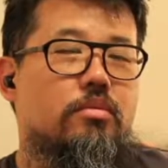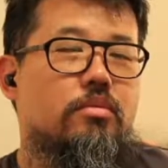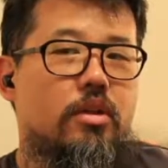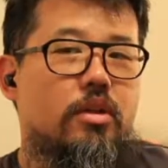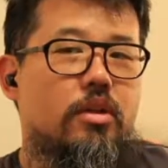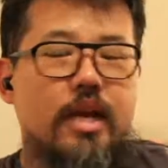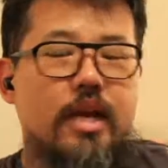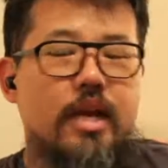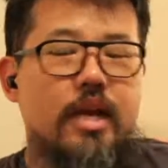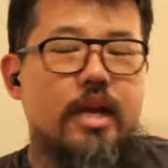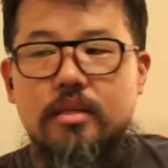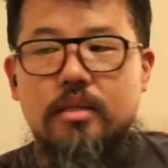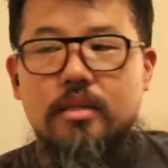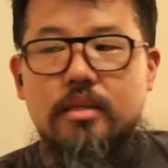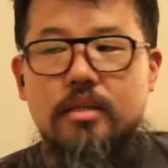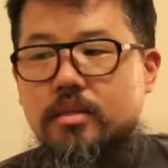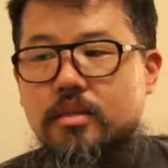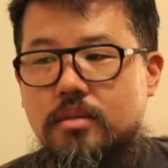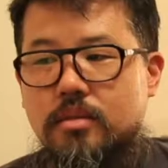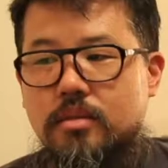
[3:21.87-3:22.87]
kind of
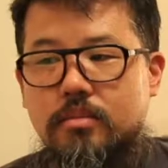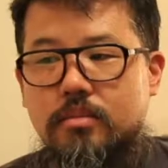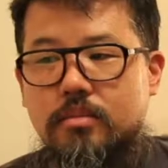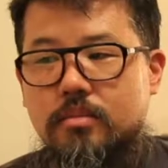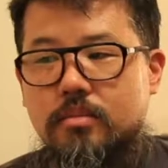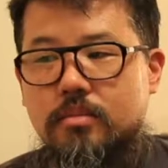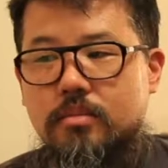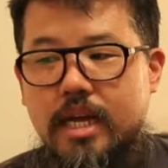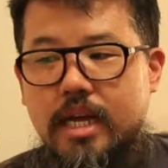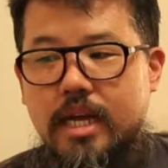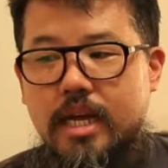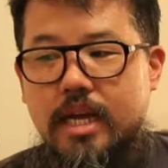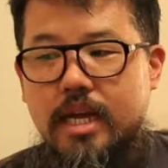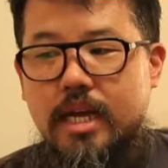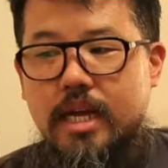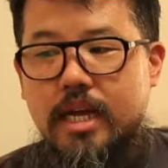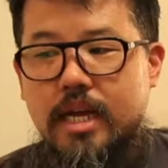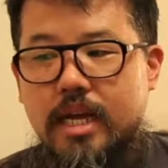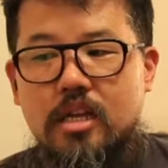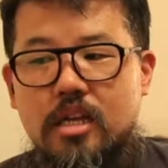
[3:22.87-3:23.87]

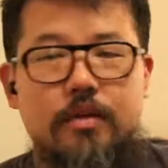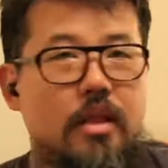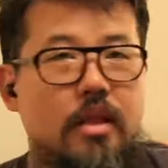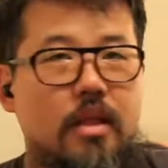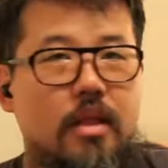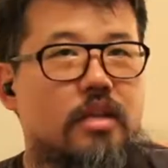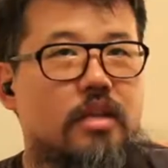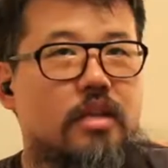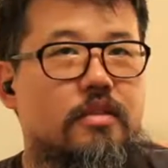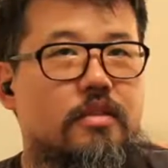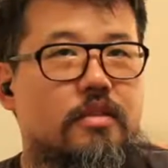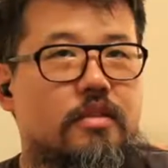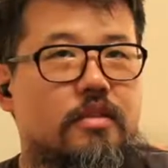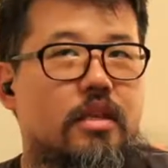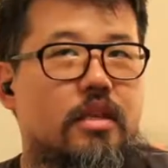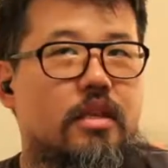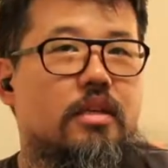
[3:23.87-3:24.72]
does philosophy.